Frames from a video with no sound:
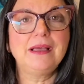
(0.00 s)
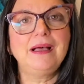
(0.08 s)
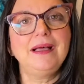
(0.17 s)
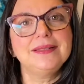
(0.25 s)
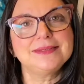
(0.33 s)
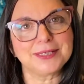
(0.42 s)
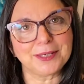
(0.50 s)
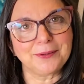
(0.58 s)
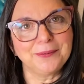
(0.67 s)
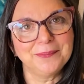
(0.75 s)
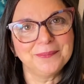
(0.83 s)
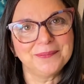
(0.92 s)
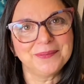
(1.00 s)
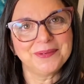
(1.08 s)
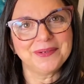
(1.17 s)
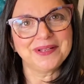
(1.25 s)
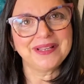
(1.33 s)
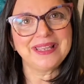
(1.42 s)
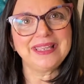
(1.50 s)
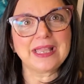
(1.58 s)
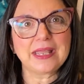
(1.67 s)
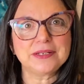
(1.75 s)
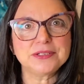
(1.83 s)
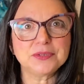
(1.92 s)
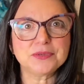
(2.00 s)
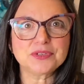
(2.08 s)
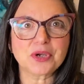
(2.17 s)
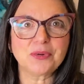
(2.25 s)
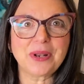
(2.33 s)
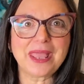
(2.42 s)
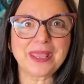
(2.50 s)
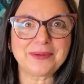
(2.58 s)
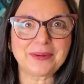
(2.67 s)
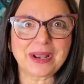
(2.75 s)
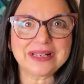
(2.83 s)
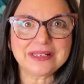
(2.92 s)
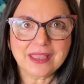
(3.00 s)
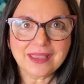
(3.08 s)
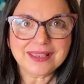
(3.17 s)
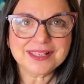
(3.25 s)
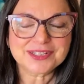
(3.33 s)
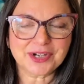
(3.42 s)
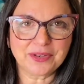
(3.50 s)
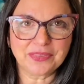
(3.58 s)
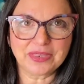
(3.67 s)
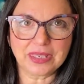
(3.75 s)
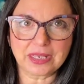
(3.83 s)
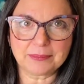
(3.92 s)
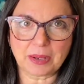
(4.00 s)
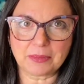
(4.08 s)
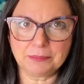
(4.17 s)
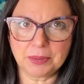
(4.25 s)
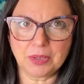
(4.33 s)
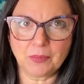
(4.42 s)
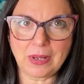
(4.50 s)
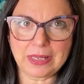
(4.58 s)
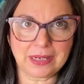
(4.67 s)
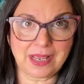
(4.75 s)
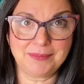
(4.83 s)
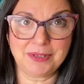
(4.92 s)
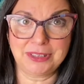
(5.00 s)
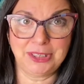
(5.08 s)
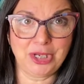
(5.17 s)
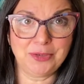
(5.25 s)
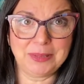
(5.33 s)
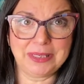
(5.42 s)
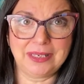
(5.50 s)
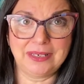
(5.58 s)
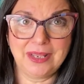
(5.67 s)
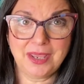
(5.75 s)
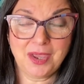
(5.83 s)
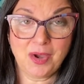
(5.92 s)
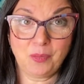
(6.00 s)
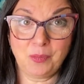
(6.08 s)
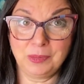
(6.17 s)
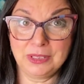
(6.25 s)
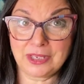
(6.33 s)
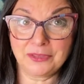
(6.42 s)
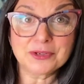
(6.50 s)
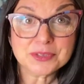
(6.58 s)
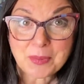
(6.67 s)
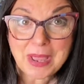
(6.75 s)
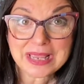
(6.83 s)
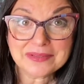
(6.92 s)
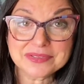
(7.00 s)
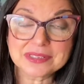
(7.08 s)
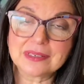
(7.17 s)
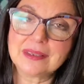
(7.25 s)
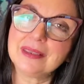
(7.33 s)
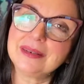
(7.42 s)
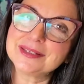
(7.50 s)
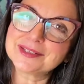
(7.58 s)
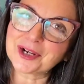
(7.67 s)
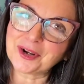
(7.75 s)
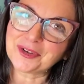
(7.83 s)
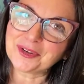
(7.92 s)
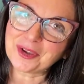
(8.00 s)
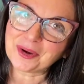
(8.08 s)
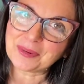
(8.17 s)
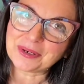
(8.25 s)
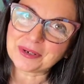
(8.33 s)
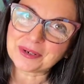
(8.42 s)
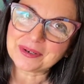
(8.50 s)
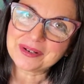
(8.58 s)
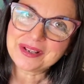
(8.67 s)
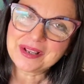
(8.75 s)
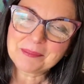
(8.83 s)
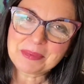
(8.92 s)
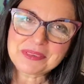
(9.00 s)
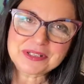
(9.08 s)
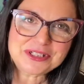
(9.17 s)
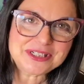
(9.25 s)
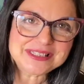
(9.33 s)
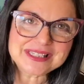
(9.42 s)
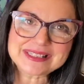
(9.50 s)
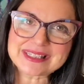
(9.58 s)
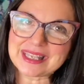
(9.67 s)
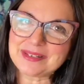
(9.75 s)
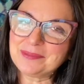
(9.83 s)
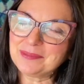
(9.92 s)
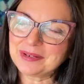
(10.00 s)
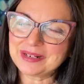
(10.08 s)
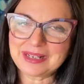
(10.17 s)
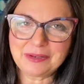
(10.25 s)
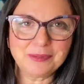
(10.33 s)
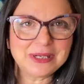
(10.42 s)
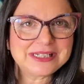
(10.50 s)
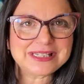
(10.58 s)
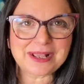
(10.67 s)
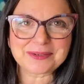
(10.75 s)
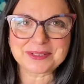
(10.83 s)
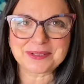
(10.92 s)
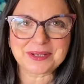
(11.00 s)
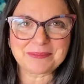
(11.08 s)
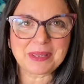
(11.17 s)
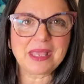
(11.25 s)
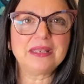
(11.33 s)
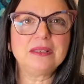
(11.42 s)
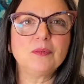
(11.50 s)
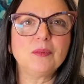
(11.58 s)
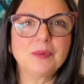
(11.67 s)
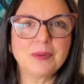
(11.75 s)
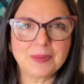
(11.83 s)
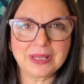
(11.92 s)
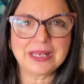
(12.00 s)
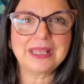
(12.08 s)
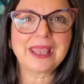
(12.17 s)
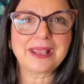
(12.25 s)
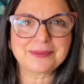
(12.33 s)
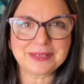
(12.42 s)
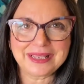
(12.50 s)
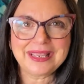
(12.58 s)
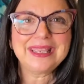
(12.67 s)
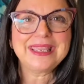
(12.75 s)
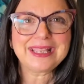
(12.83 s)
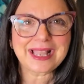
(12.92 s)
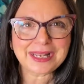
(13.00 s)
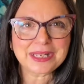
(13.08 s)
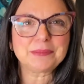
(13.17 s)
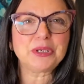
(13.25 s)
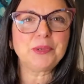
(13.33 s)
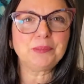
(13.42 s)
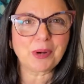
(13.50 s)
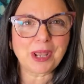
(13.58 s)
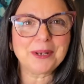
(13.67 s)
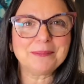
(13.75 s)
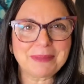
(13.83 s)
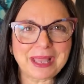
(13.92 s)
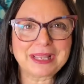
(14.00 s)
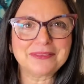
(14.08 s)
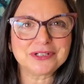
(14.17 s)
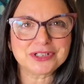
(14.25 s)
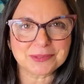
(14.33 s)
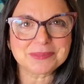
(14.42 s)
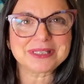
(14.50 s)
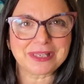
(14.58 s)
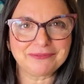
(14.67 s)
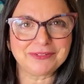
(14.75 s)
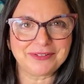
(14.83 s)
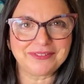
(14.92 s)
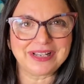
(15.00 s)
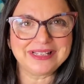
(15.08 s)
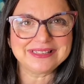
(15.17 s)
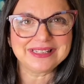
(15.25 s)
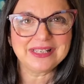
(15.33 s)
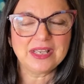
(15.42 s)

Until he got into his own head, right? He started thinking about, but wait, I'm only human and look at those waves. And he started to go under. But then Jesus said, he reached out to him and he got him and he brought him back in the ship safely, right?